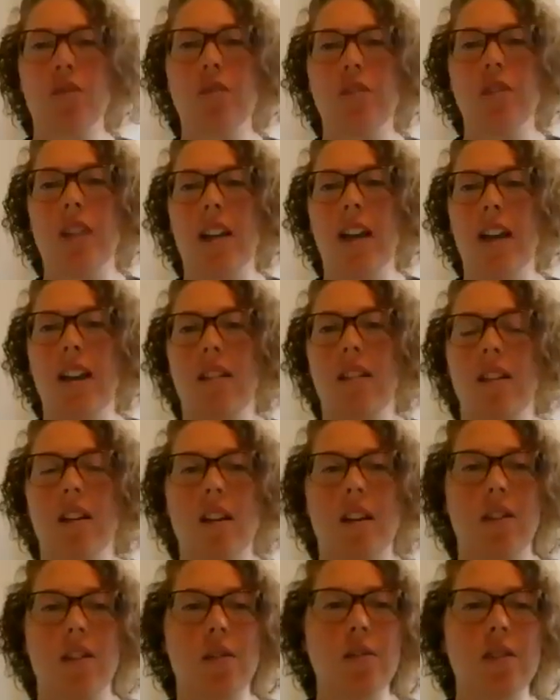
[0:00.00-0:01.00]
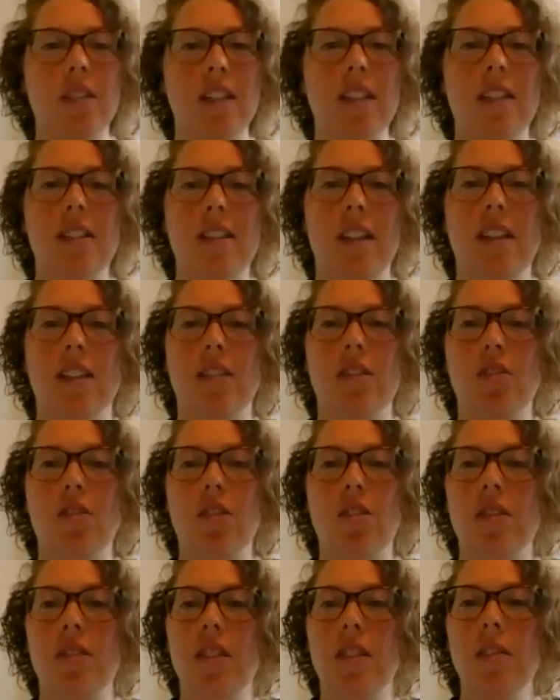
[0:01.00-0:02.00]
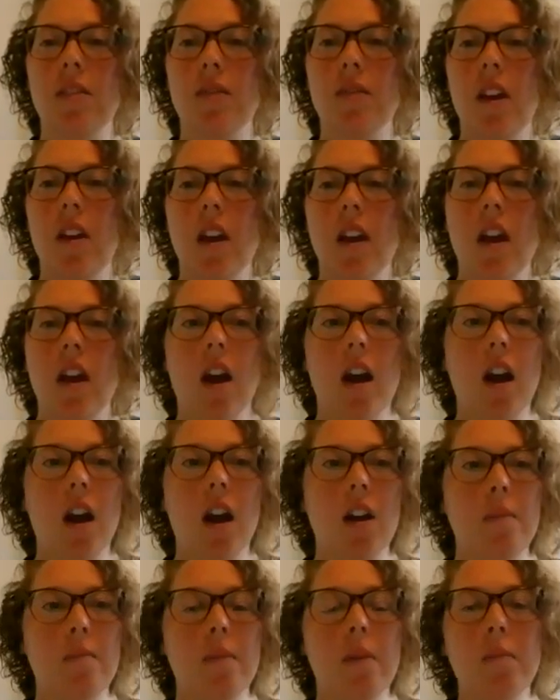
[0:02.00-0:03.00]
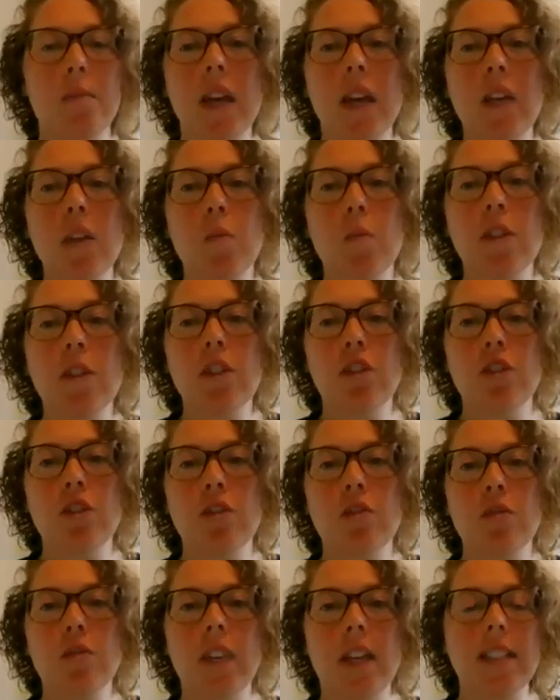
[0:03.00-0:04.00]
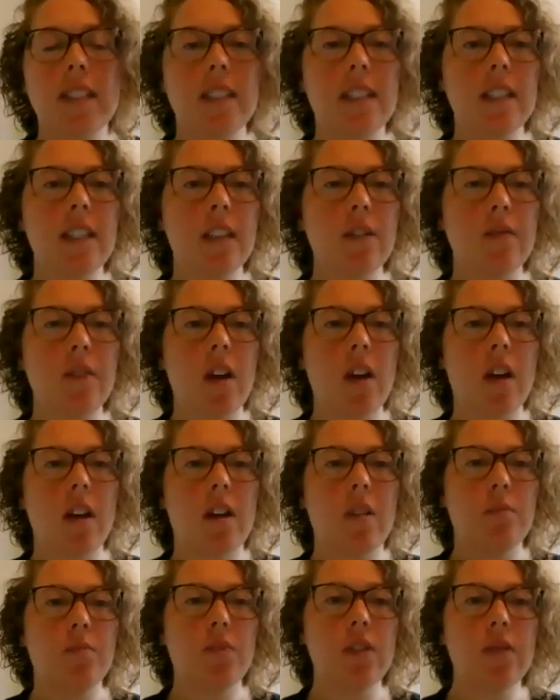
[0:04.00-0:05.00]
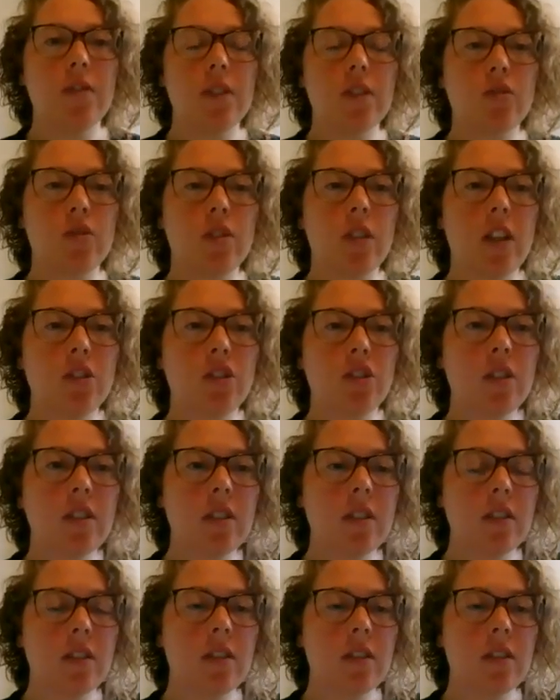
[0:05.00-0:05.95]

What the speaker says: for that, those insights, Joseph. Mike, would you like to give a brief introduction?